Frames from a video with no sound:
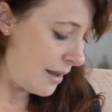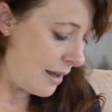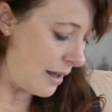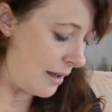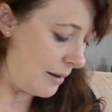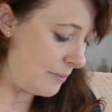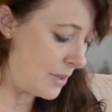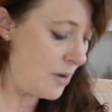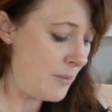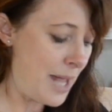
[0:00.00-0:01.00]
And
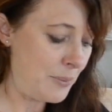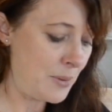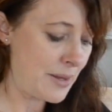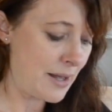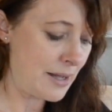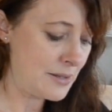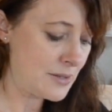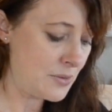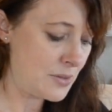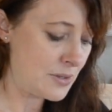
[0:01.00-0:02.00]
I'm happy with that. It's
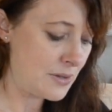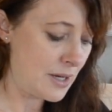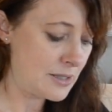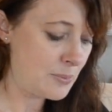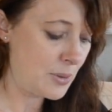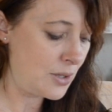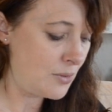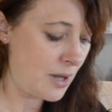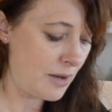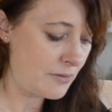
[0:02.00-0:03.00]
good. It's pretty
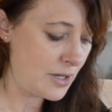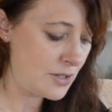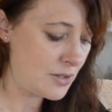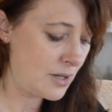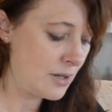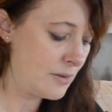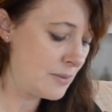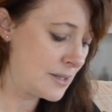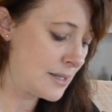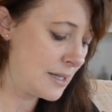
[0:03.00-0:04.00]
good coverage.
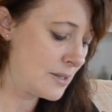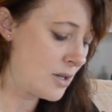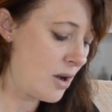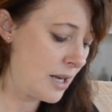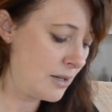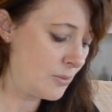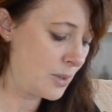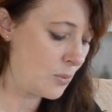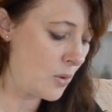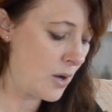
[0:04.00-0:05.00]
You see a tiny little
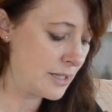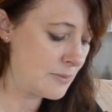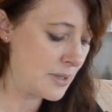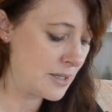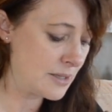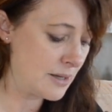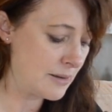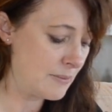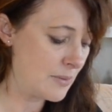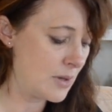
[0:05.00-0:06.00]
bit of white, but
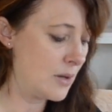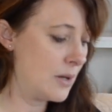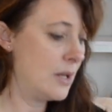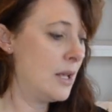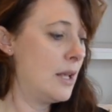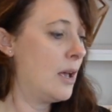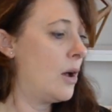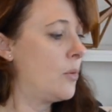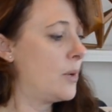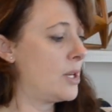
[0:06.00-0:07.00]

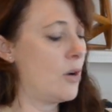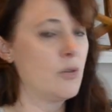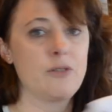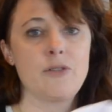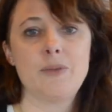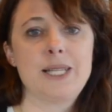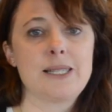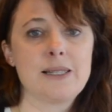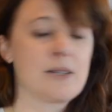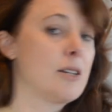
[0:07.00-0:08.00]
when you hold it from a
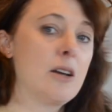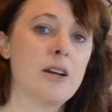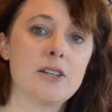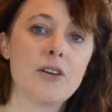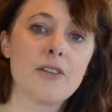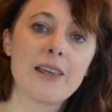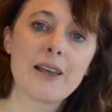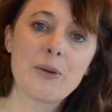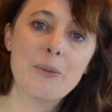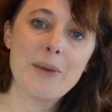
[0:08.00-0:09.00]
distance, I don't
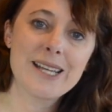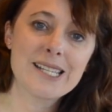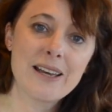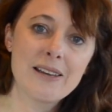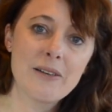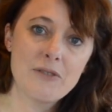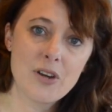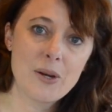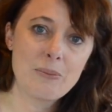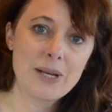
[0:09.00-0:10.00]
think it'll matter. I'm
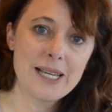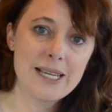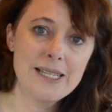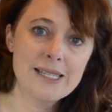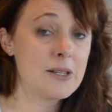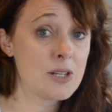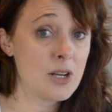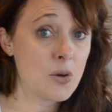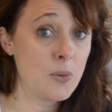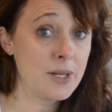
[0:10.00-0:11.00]
very pleased. It's
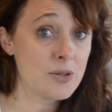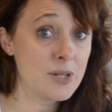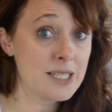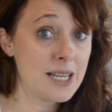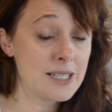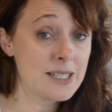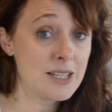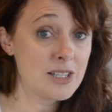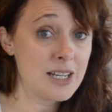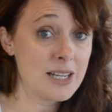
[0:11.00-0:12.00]
certainly quick doing tent
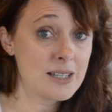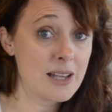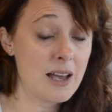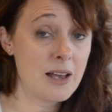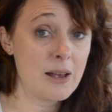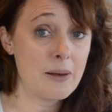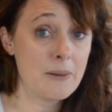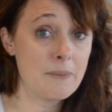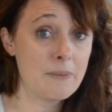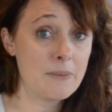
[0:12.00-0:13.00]
stitching.
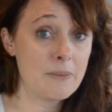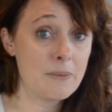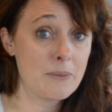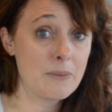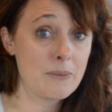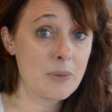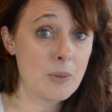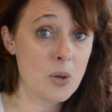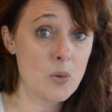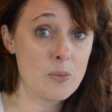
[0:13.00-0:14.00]

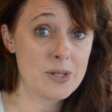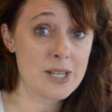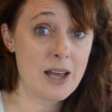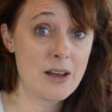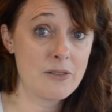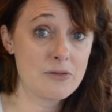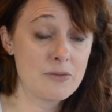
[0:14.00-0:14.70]
Probably almost half